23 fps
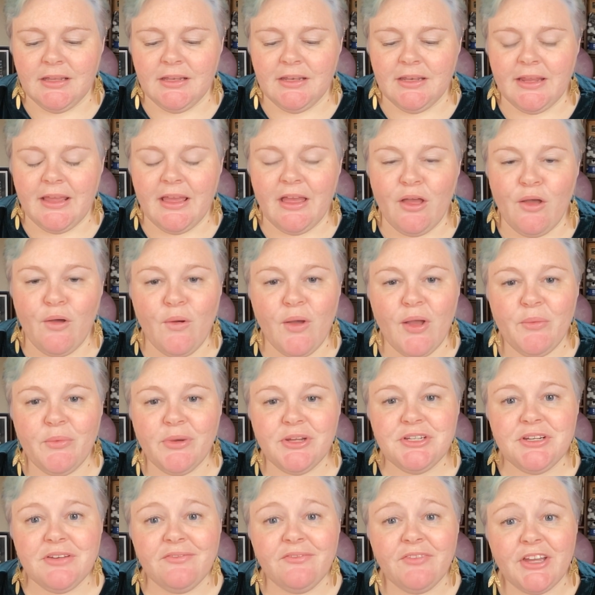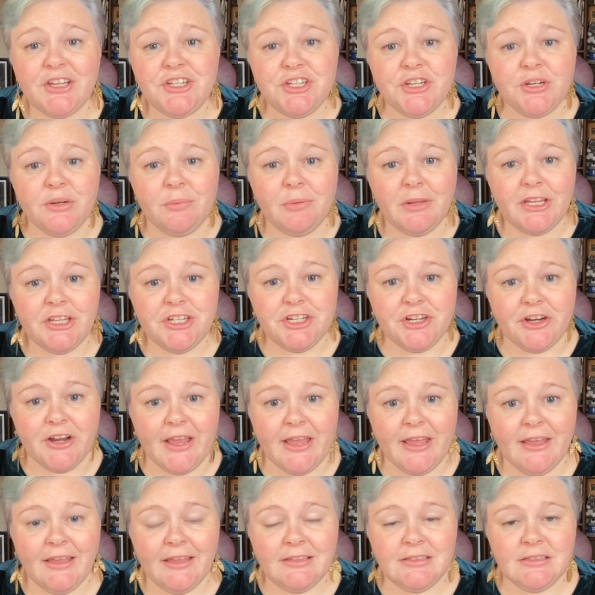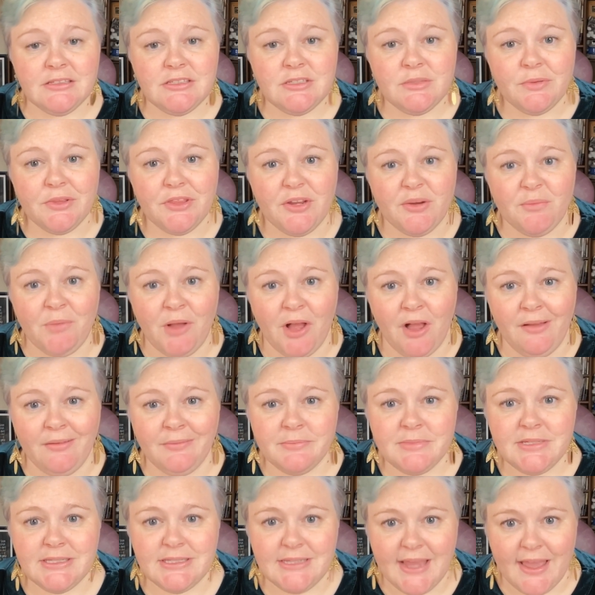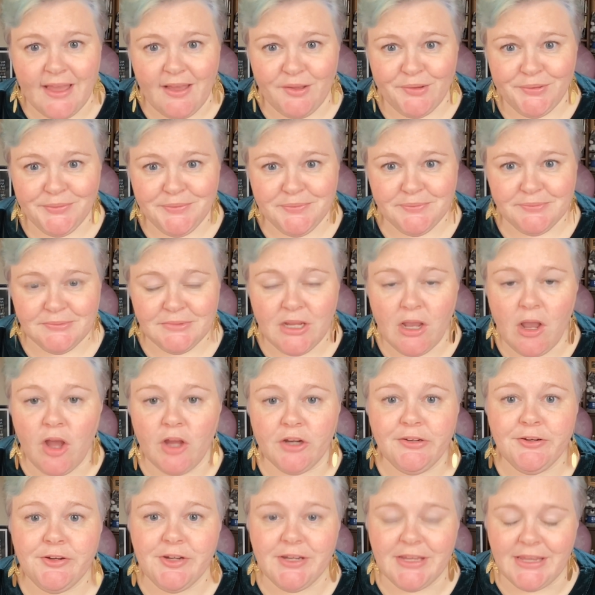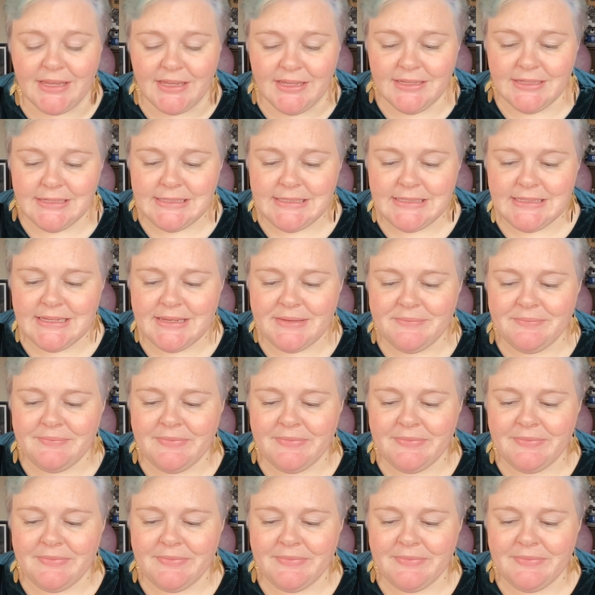Now, I want to invite you to place your hands with your palms down on your knees.